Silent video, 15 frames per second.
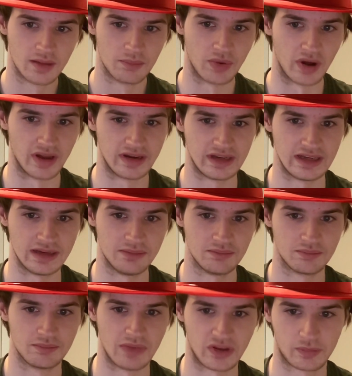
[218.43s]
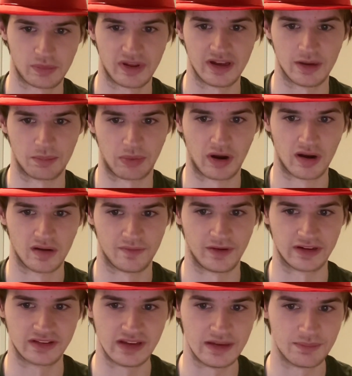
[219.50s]
But he misplayed a
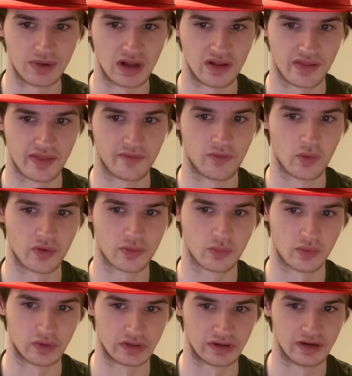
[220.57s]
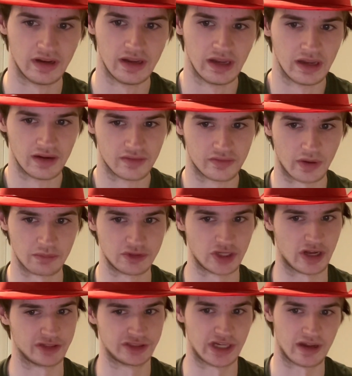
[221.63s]
perfect deep ball in the fourth quarter from
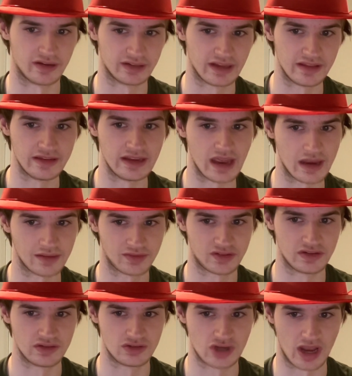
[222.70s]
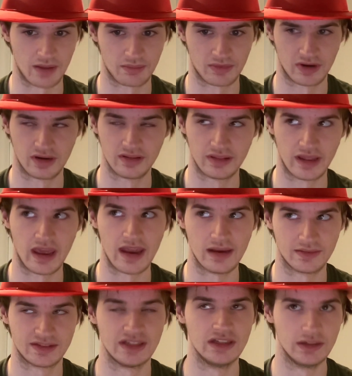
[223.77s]
Josh Allen in the AFC champ or in the
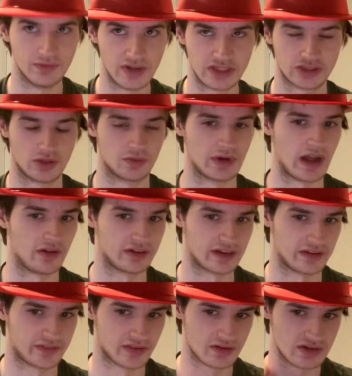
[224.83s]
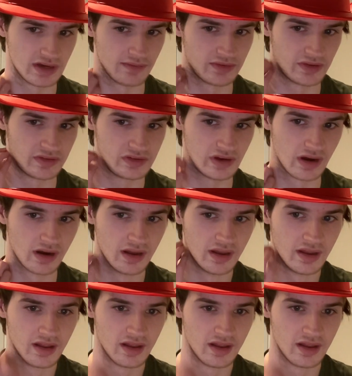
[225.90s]
AFC divisional round against the Chiefs this year.